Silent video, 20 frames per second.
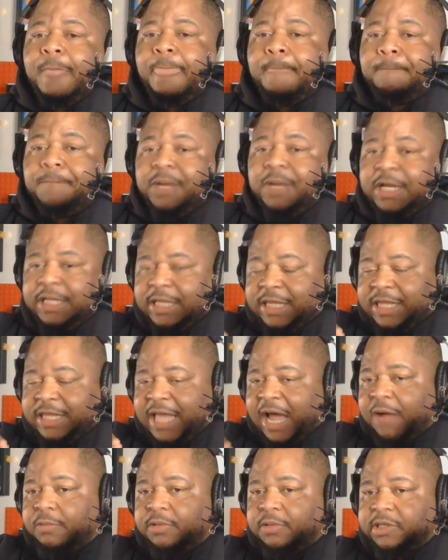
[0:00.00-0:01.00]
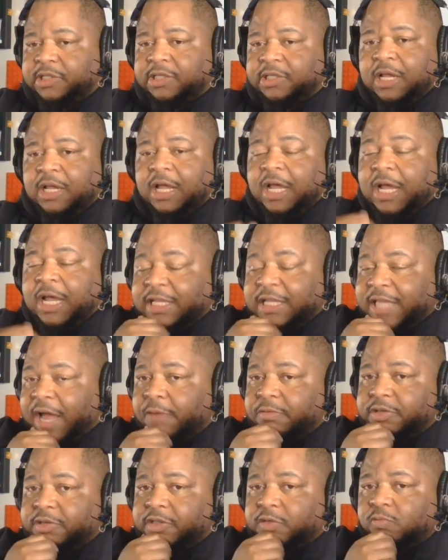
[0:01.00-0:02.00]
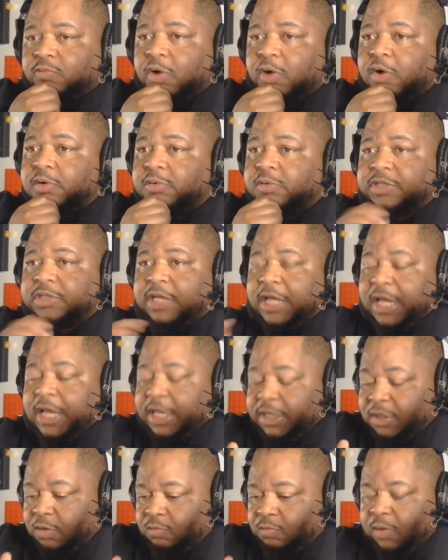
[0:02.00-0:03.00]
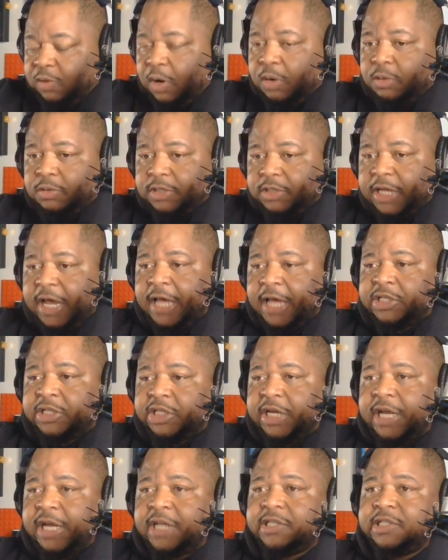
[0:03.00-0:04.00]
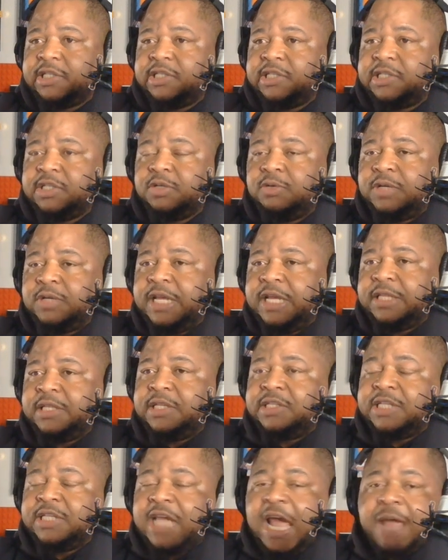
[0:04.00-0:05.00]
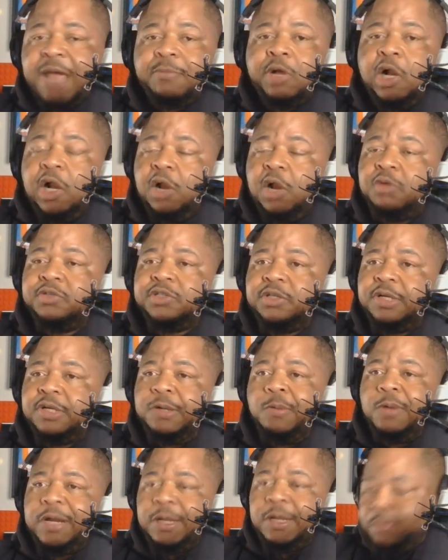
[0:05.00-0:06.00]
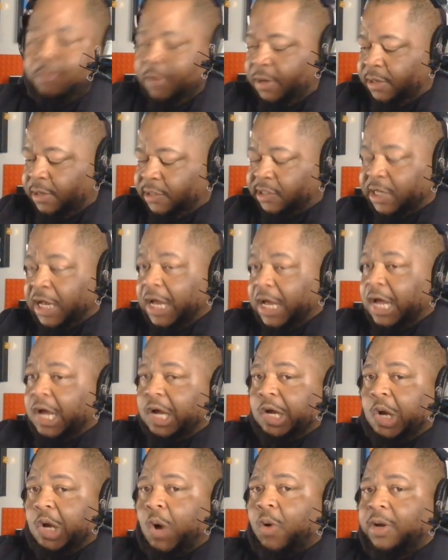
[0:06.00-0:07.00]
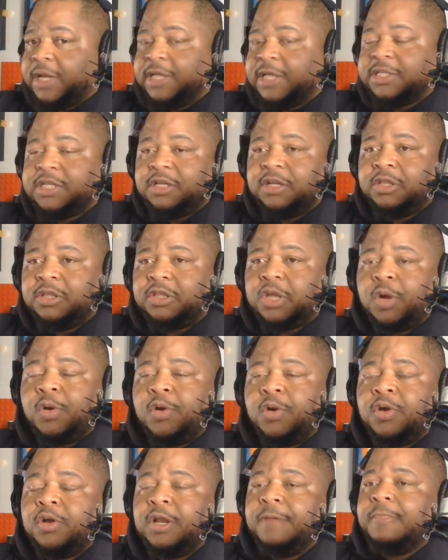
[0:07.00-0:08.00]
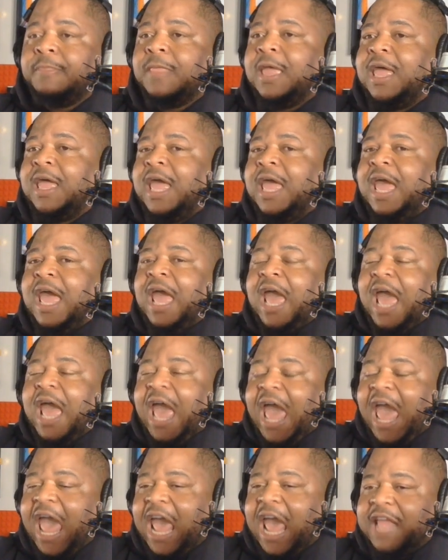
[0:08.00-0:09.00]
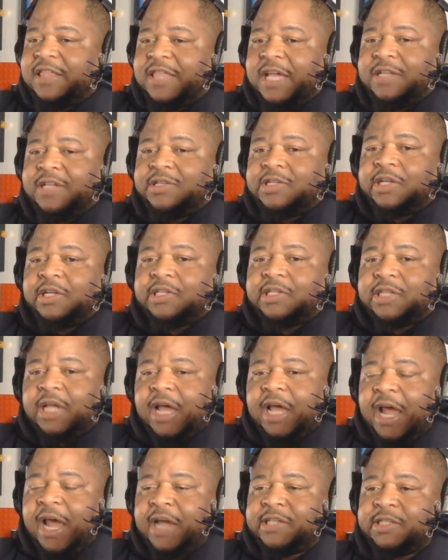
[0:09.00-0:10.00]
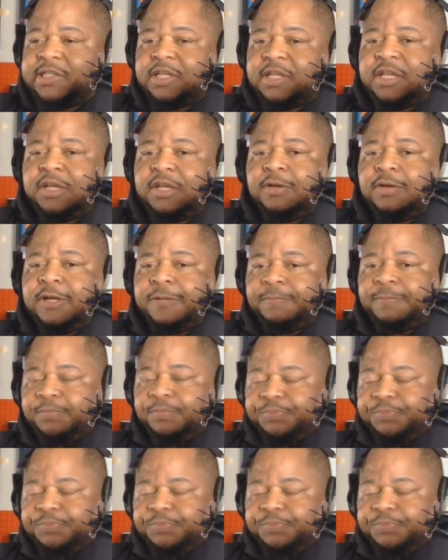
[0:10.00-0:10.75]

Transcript: But that was the Rose. The Rose had chances to get this game closer than what it was going into the third had they just executed.